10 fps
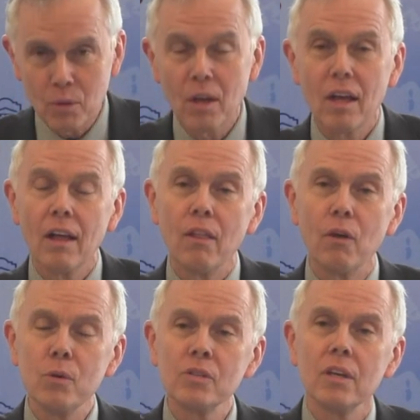So
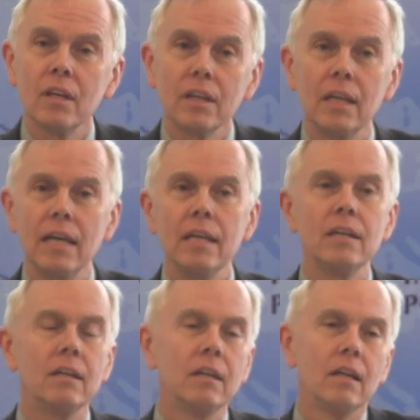those
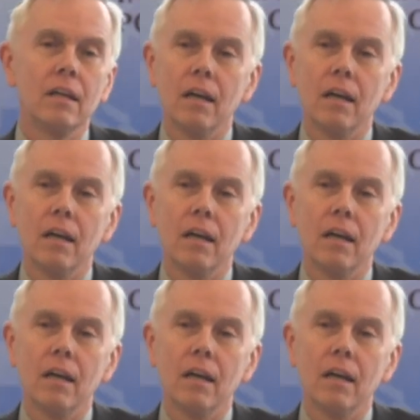Canadian